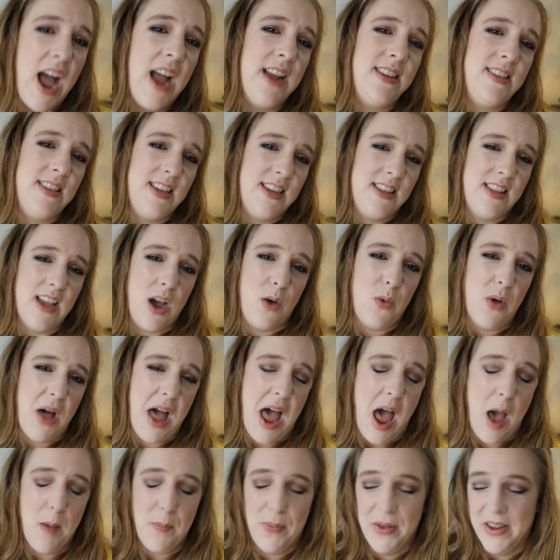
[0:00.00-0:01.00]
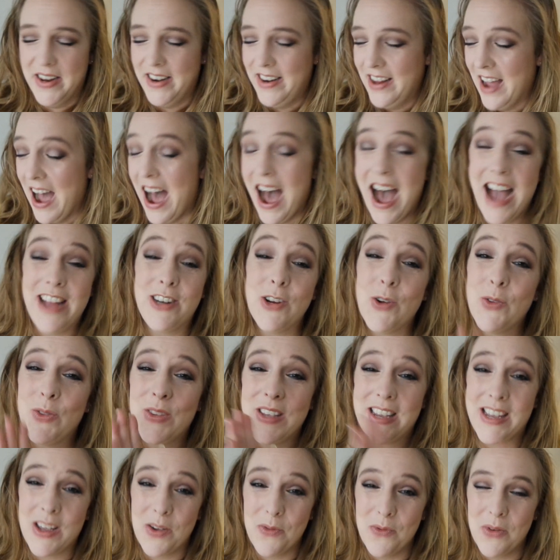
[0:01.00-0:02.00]
I think that will happen. I don't
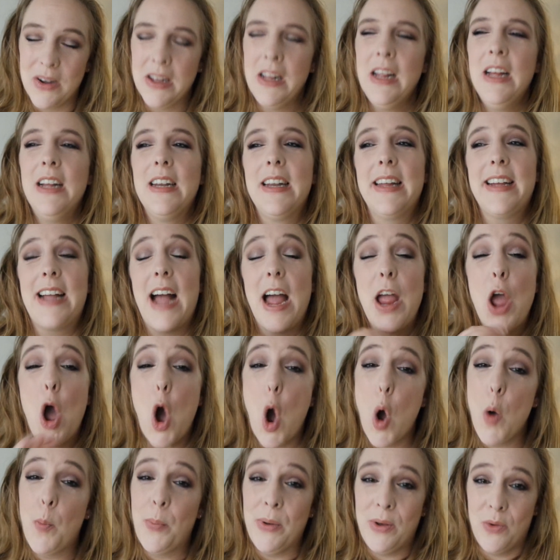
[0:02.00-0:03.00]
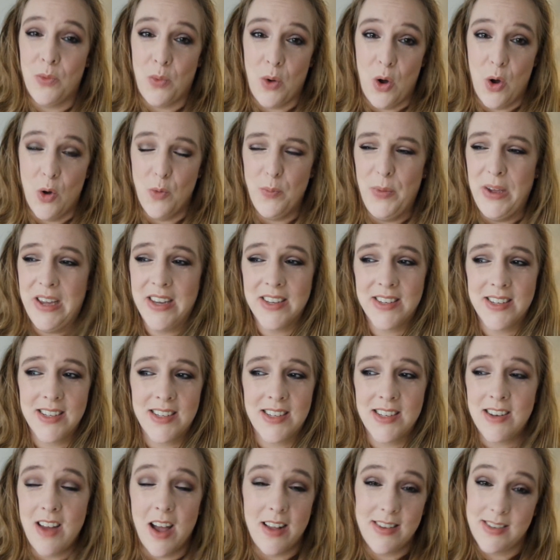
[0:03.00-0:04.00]
think it, I hope it won't, because
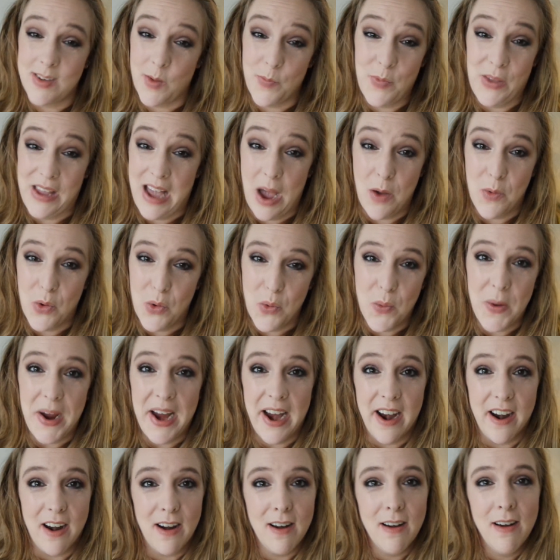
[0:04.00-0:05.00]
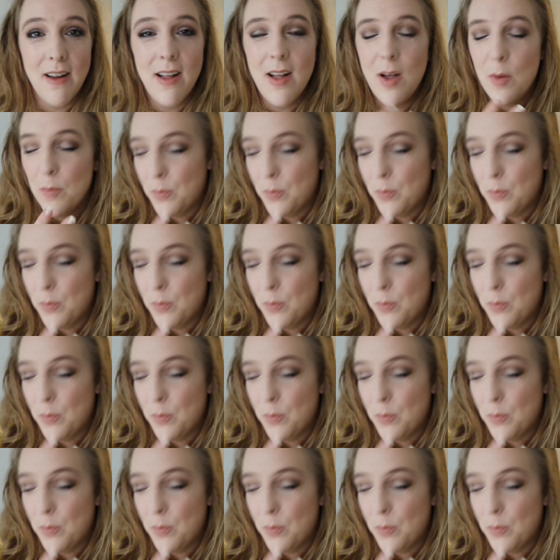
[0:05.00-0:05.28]
it's not something I would wear,